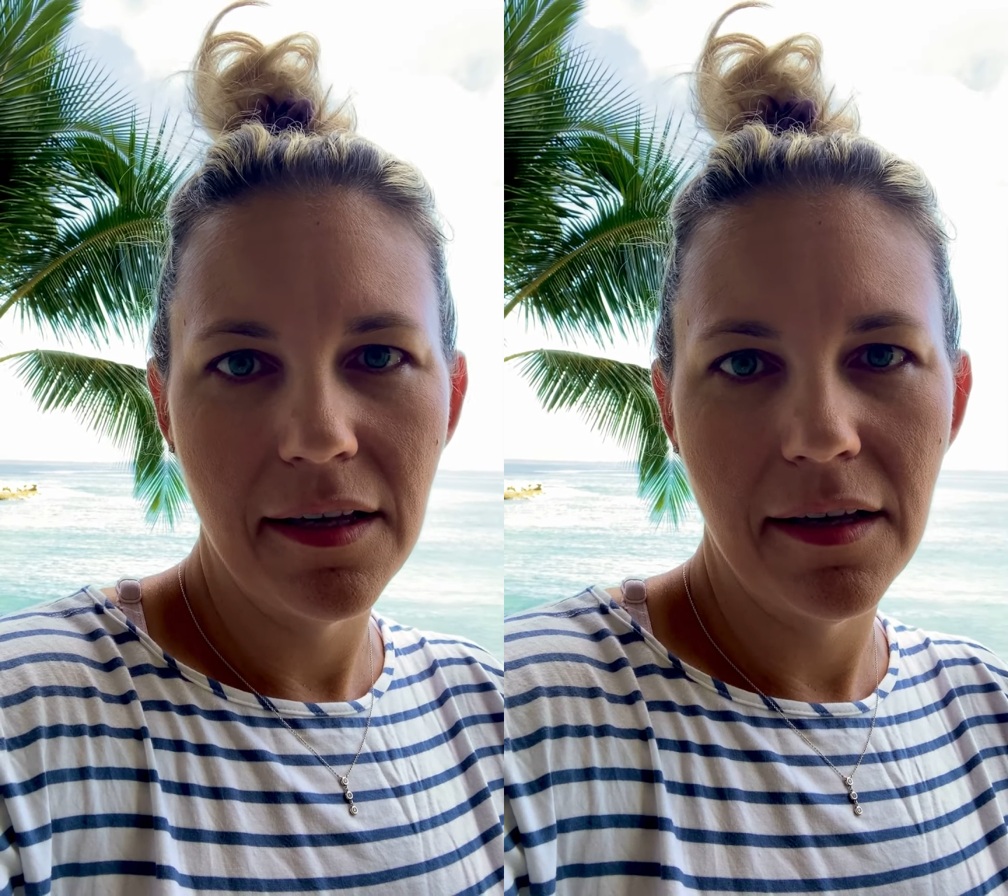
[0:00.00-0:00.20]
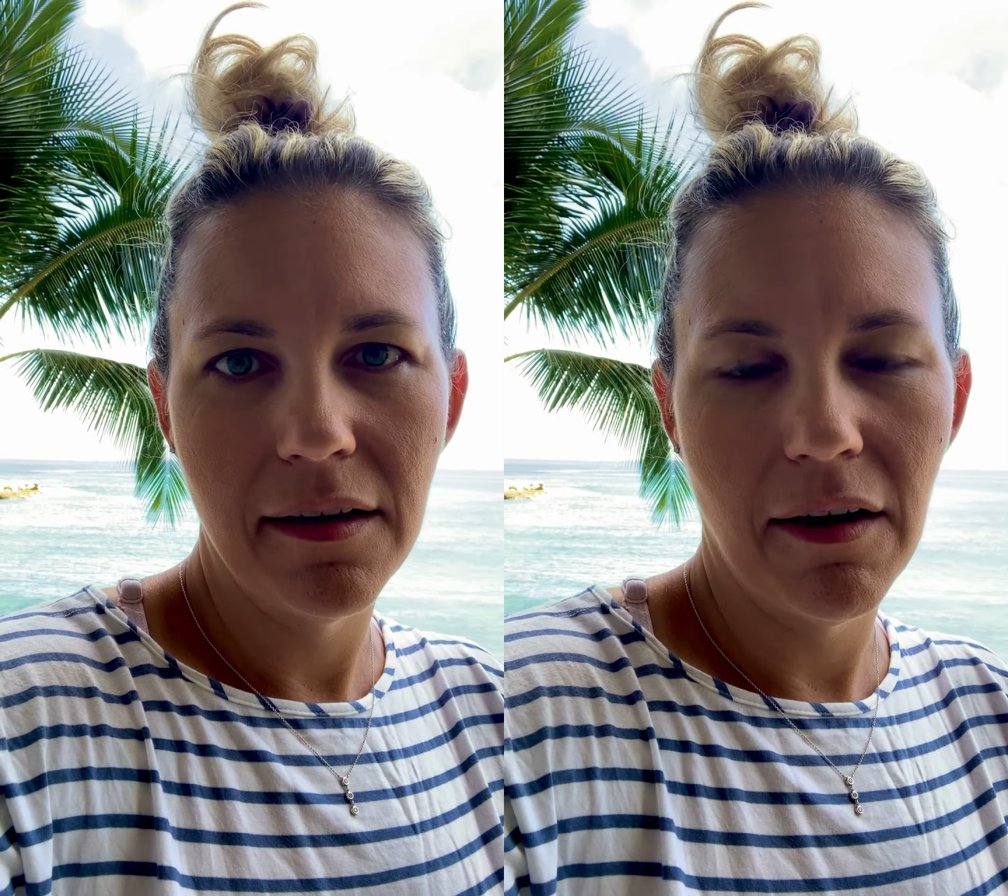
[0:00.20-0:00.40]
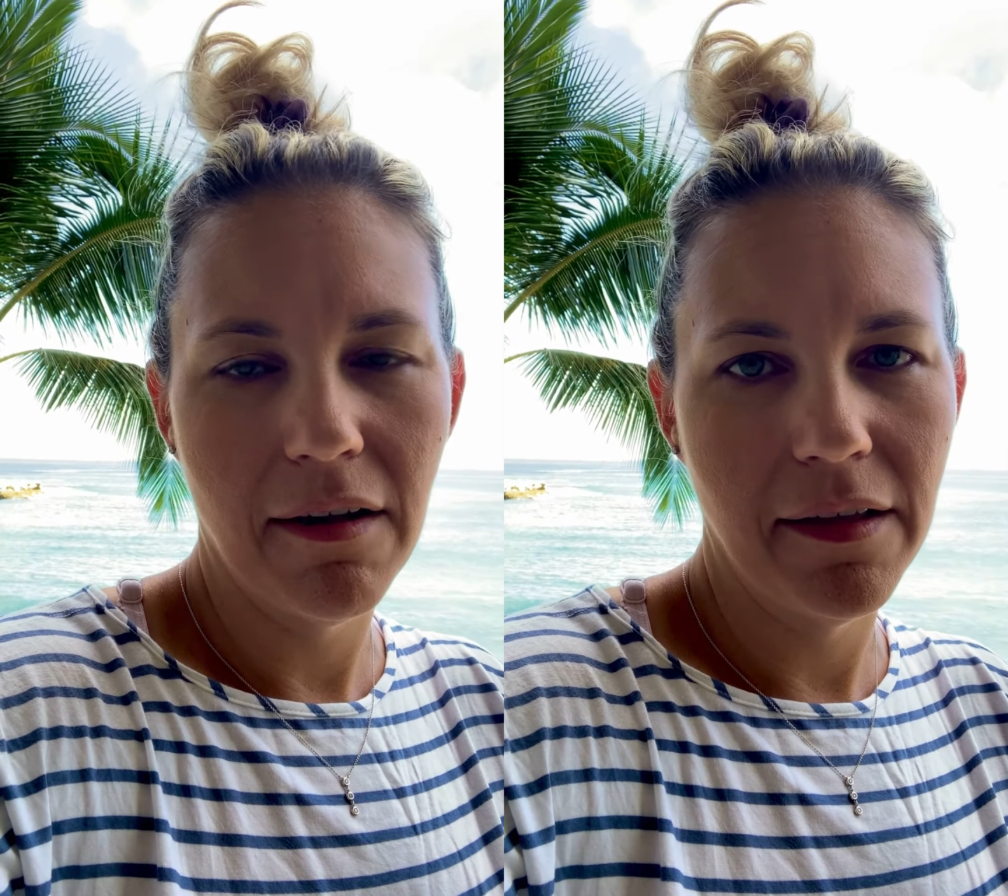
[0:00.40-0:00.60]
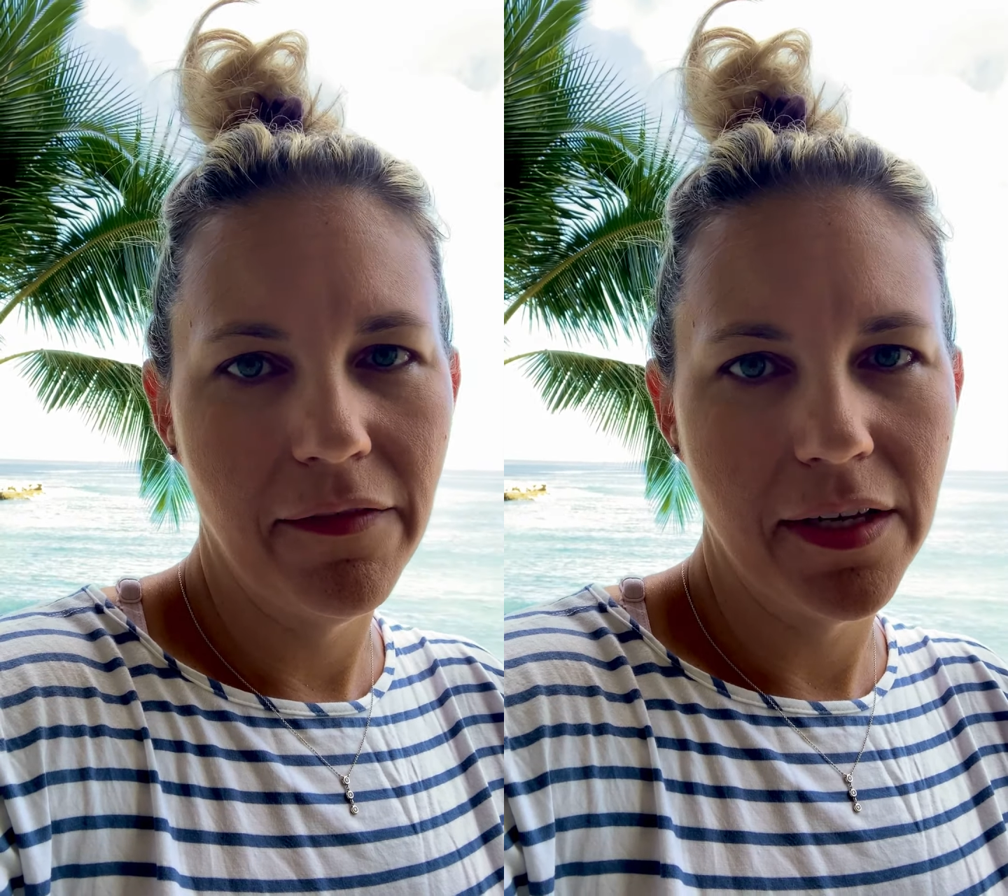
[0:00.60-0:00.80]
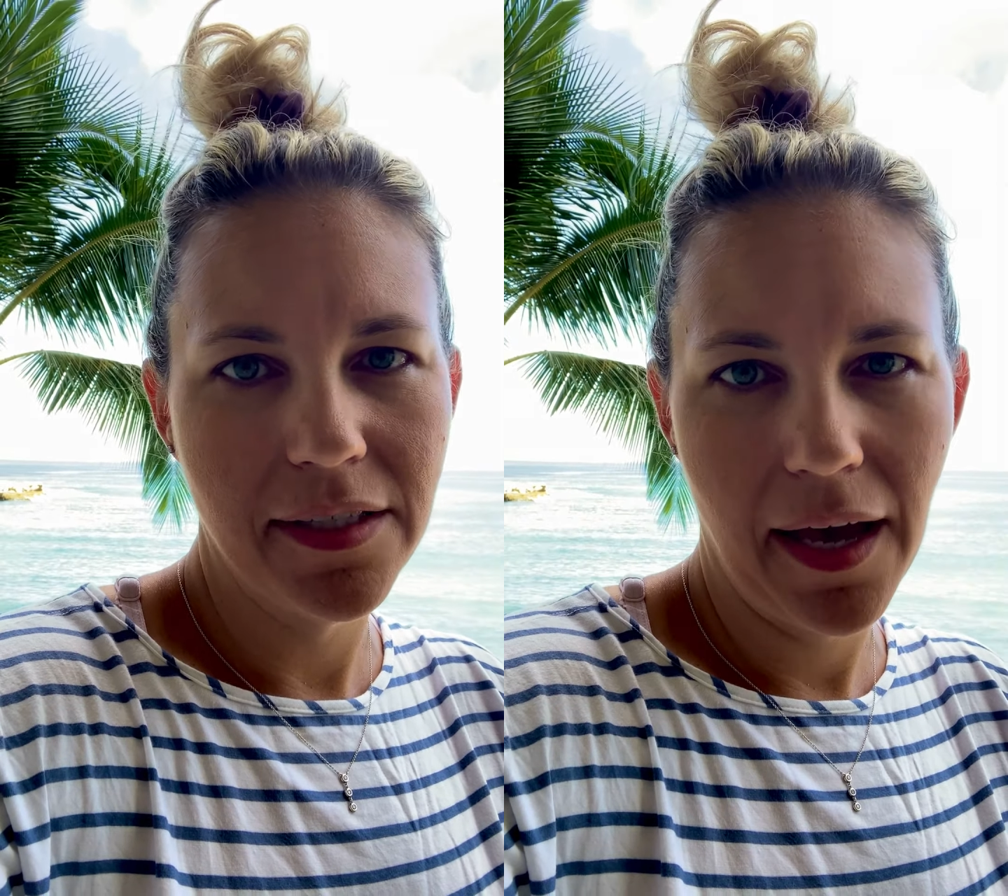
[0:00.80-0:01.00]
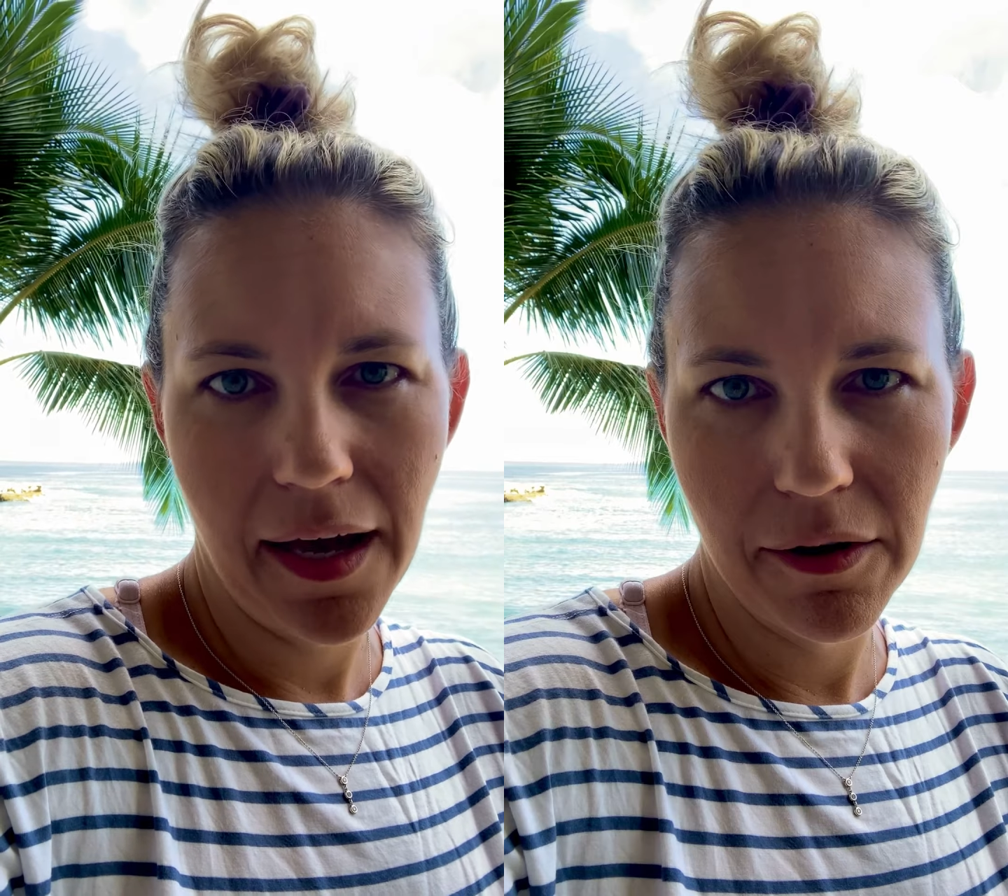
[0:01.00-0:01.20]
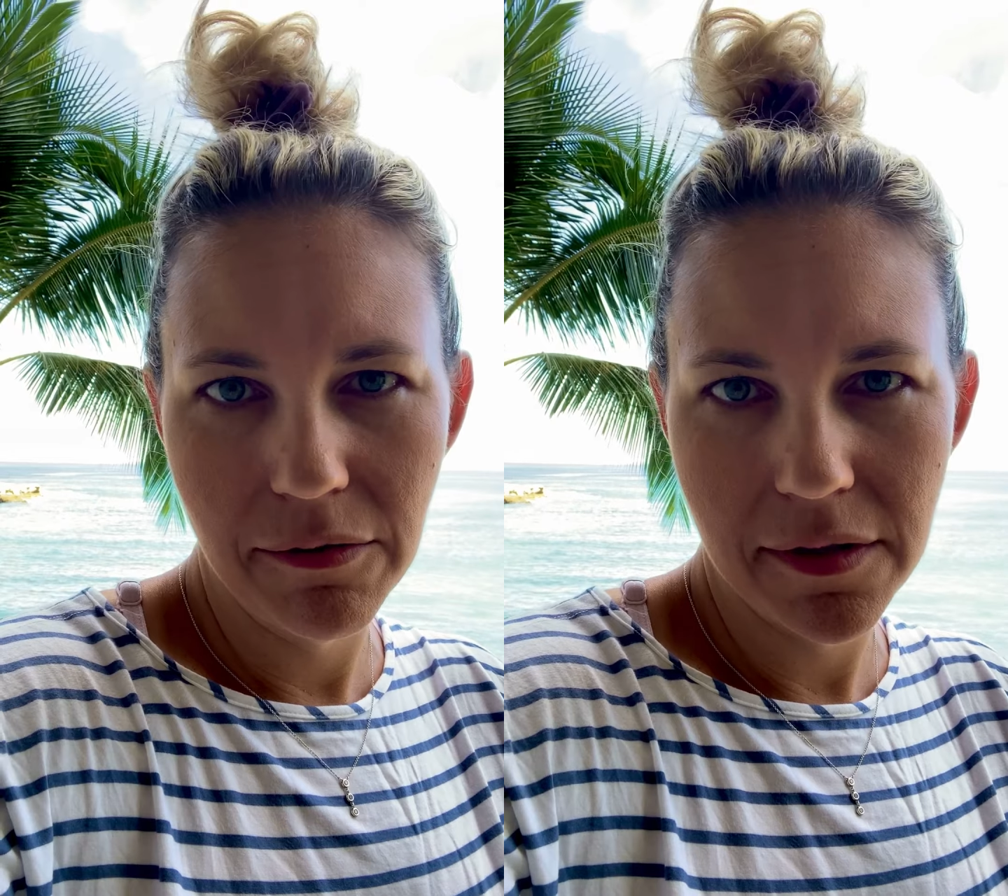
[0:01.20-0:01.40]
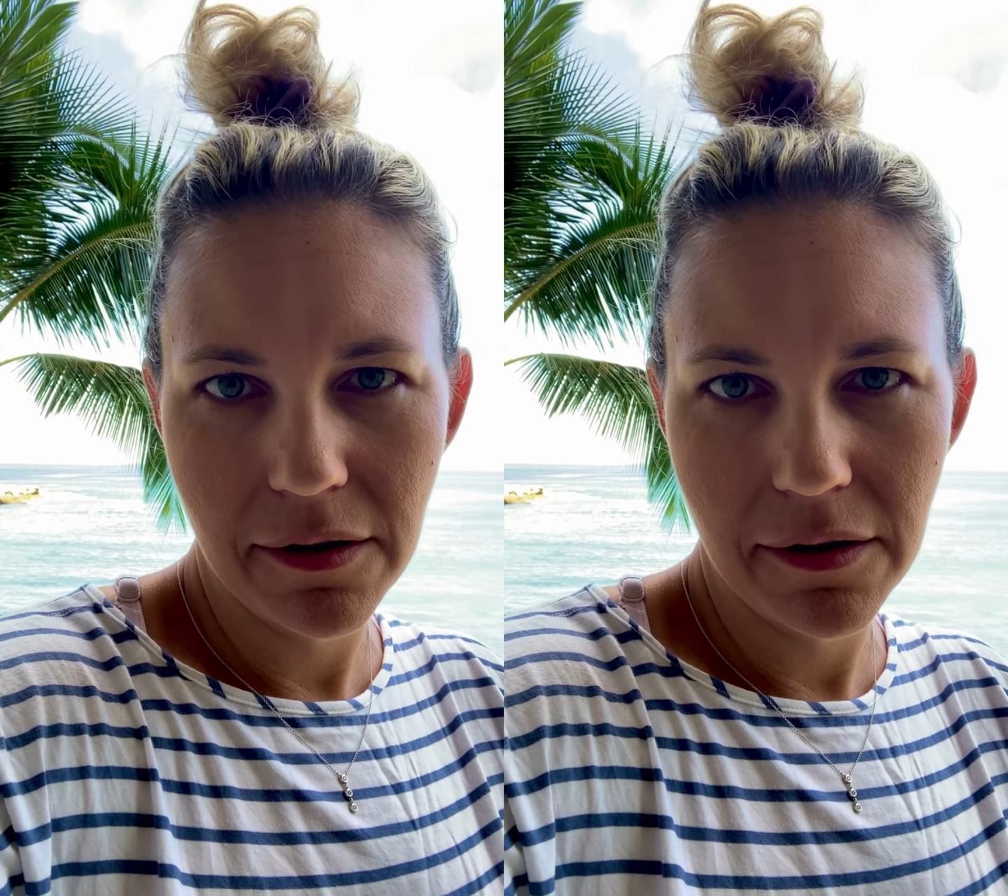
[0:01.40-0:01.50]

in all of the towns,